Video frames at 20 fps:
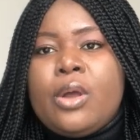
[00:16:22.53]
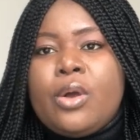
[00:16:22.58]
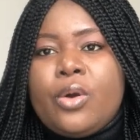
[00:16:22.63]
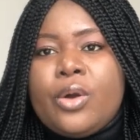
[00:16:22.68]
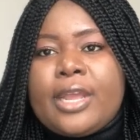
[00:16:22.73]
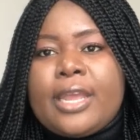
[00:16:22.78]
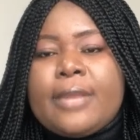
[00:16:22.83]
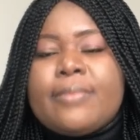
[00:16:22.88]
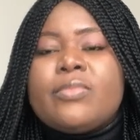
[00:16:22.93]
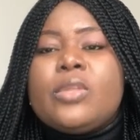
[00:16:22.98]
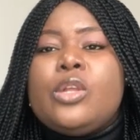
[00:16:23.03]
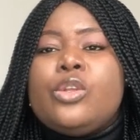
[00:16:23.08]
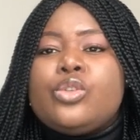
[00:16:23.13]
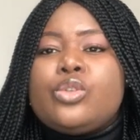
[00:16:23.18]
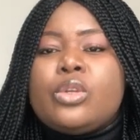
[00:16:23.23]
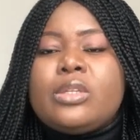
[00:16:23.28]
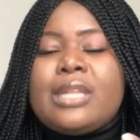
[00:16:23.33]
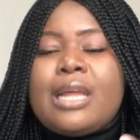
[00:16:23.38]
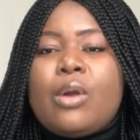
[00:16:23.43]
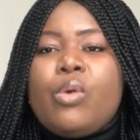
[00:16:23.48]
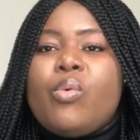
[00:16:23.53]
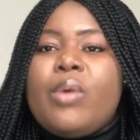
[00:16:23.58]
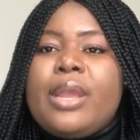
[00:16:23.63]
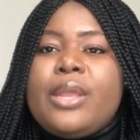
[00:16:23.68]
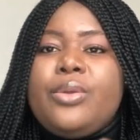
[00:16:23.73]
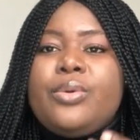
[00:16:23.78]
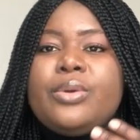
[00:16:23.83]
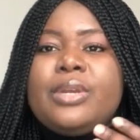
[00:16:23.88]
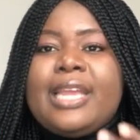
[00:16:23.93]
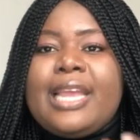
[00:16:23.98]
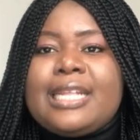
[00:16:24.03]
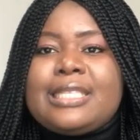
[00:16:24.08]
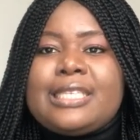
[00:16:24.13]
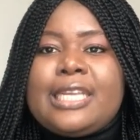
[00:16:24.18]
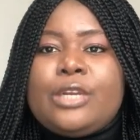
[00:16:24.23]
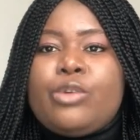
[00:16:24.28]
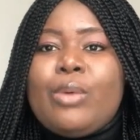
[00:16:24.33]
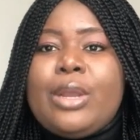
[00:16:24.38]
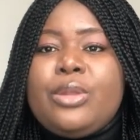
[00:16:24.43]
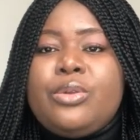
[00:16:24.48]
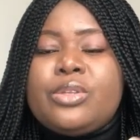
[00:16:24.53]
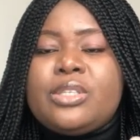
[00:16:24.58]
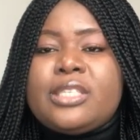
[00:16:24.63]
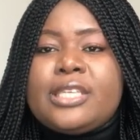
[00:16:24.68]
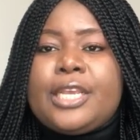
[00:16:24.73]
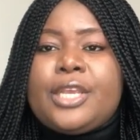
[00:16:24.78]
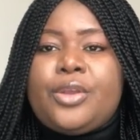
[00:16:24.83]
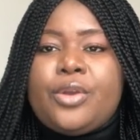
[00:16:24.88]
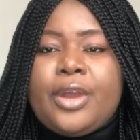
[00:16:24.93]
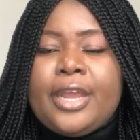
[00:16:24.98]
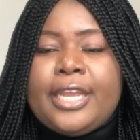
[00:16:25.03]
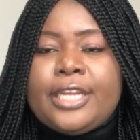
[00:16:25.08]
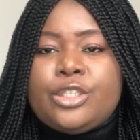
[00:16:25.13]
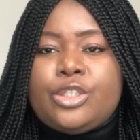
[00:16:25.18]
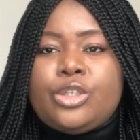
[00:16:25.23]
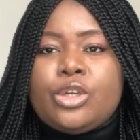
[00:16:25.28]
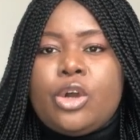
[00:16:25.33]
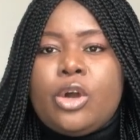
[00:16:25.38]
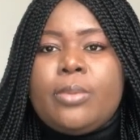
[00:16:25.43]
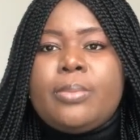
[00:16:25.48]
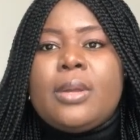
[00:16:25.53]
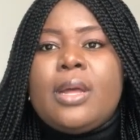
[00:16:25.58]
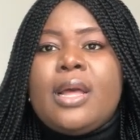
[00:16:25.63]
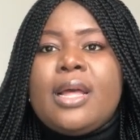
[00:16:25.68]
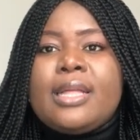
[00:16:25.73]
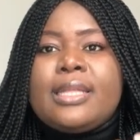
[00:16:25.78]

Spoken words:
Okay, so now when you secure a job,